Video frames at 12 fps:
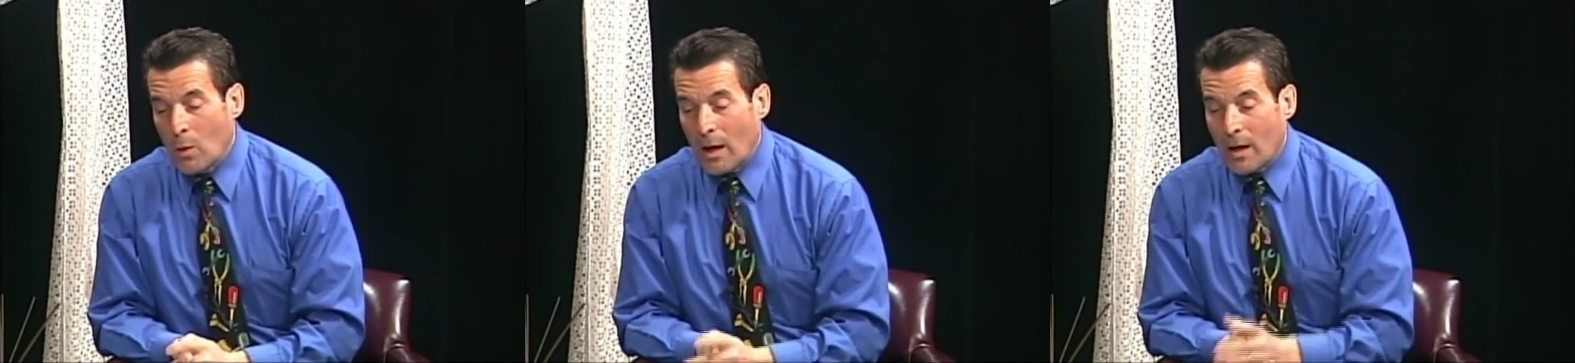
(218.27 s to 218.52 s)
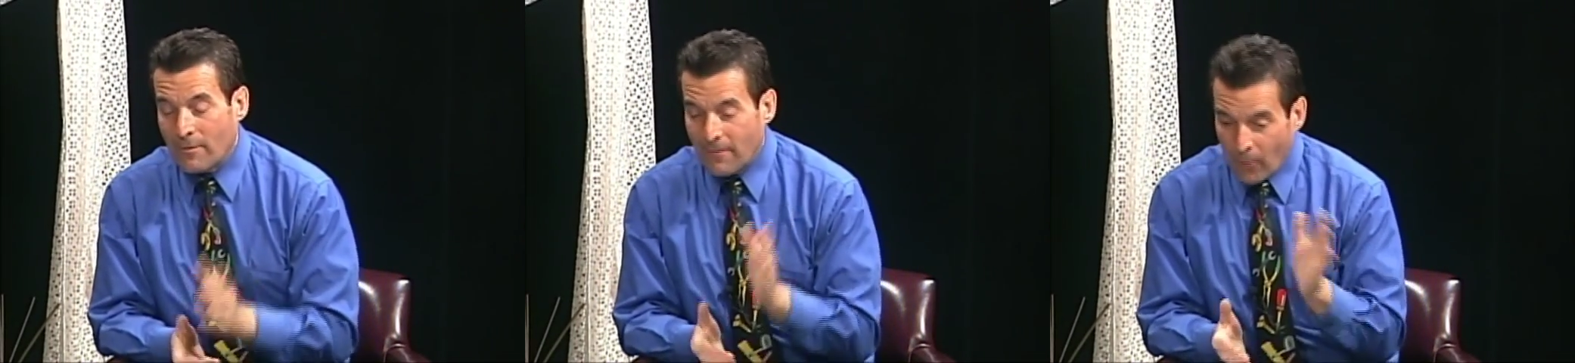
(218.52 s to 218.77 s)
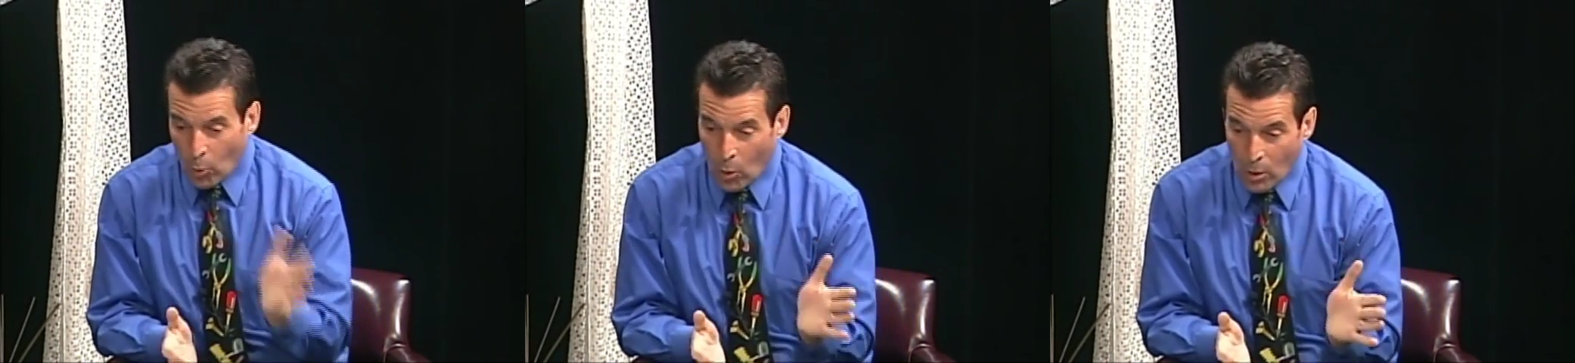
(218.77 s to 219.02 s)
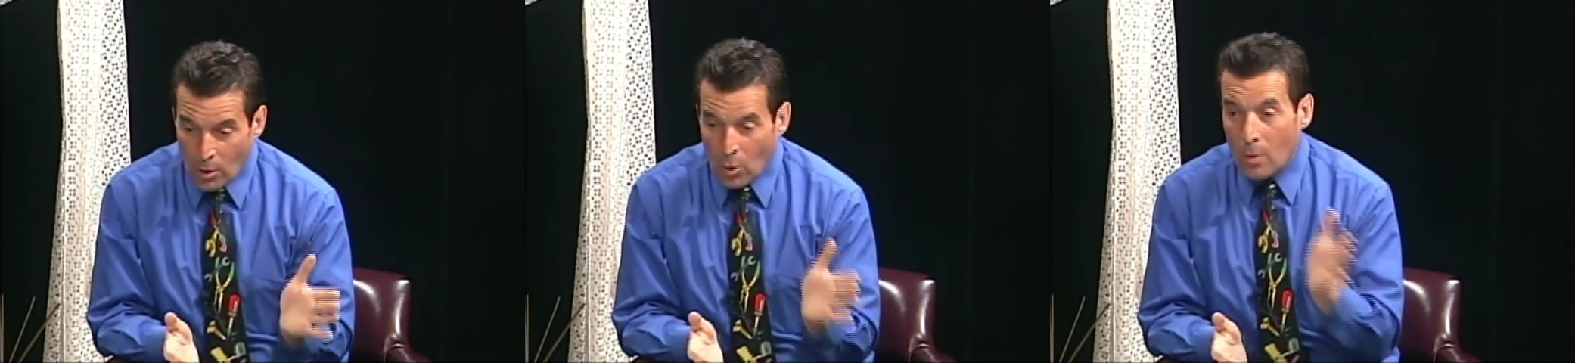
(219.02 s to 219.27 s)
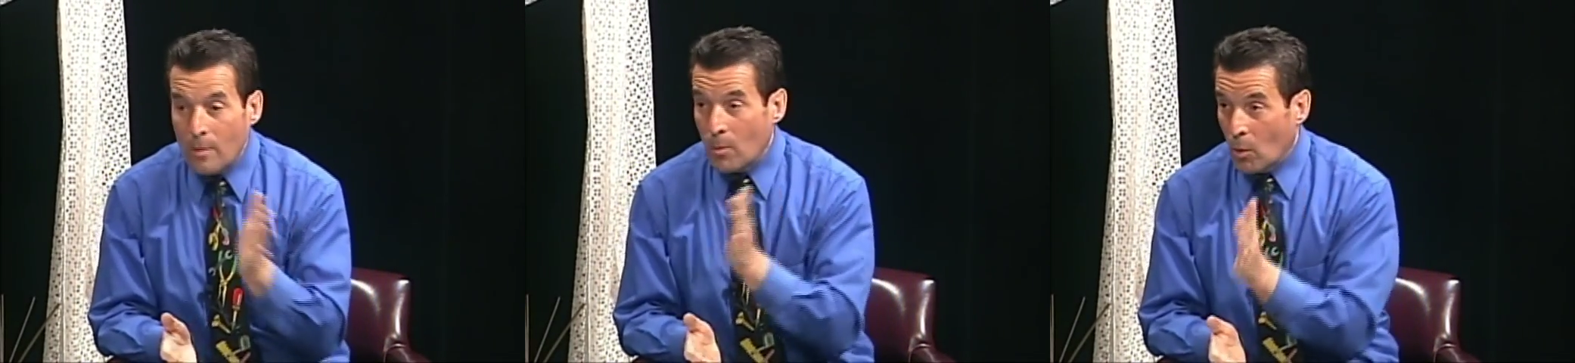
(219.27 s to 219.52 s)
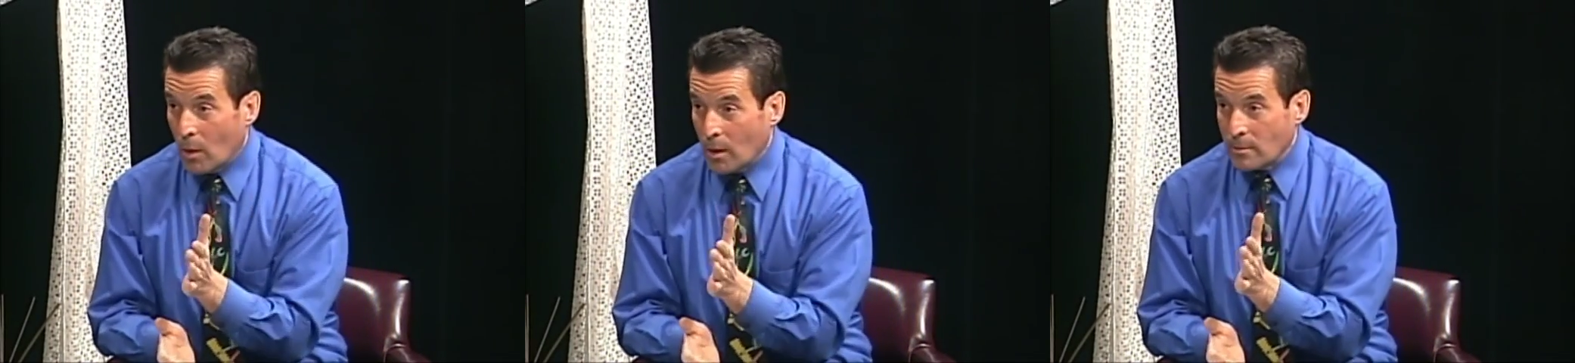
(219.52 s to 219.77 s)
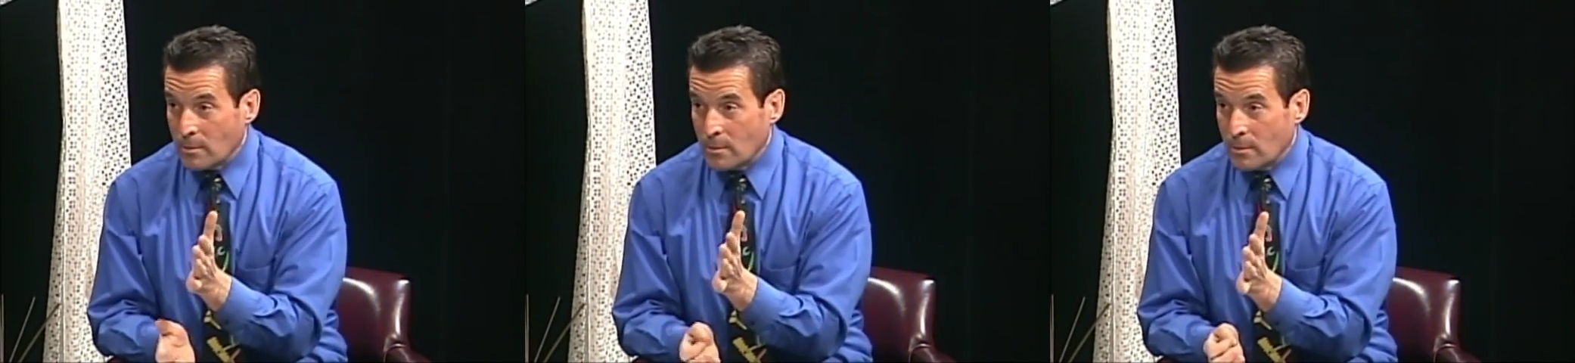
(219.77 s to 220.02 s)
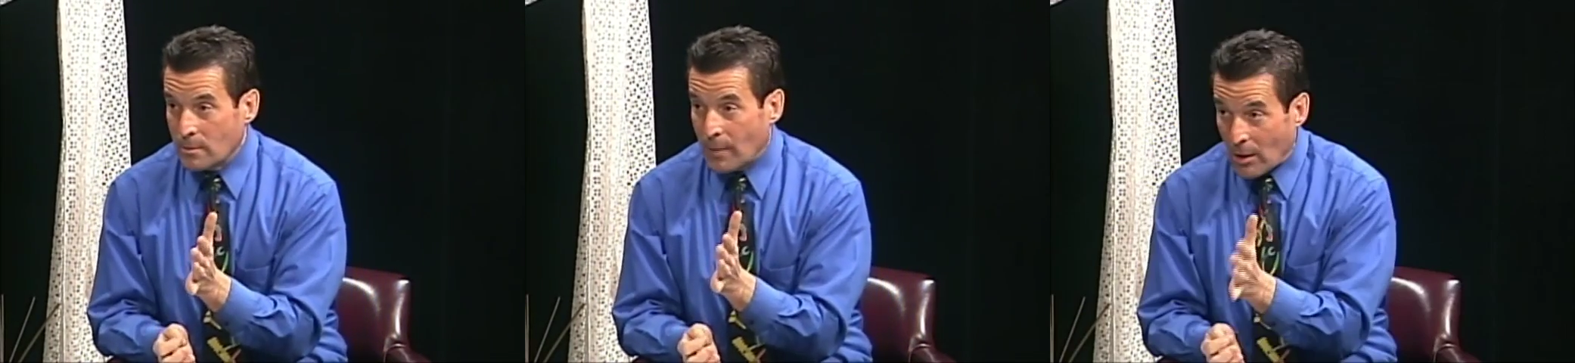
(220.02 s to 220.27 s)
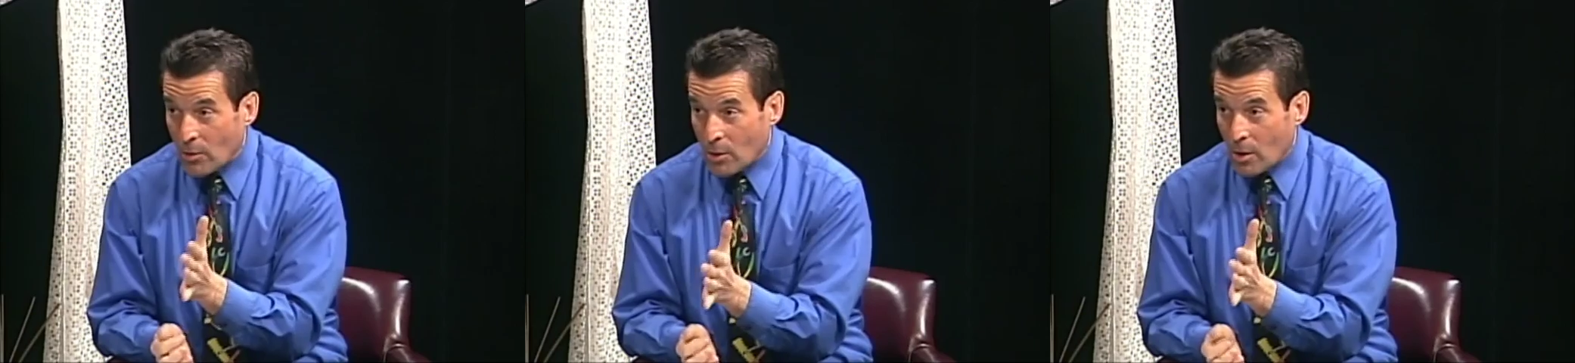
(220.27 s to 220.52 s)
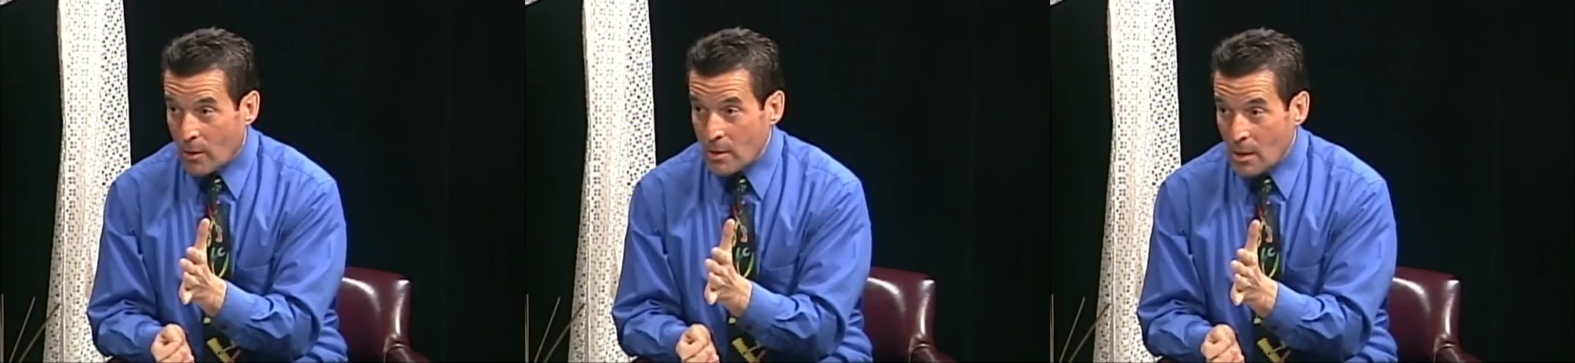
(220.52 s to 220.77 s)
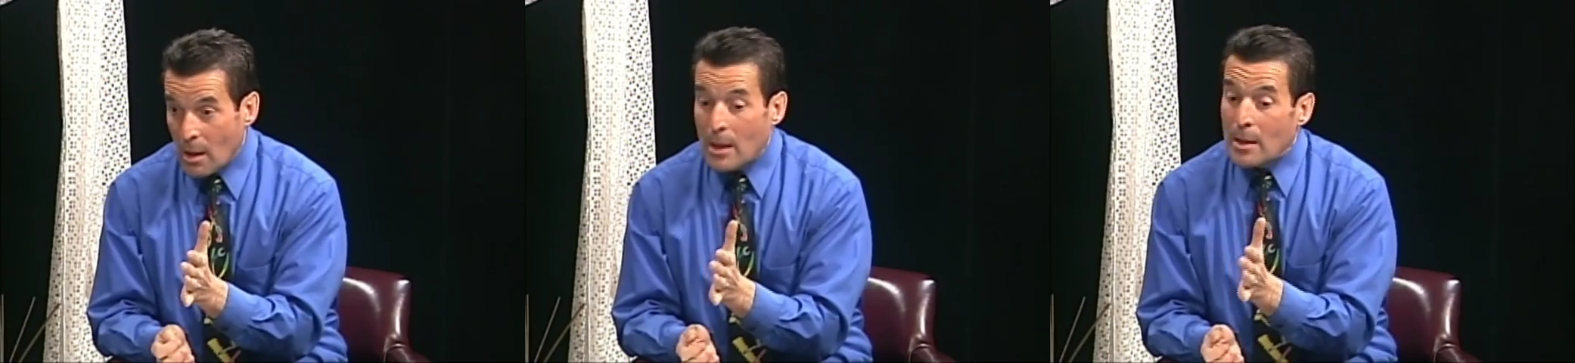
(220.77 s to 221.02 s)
are 4 or more picocuries,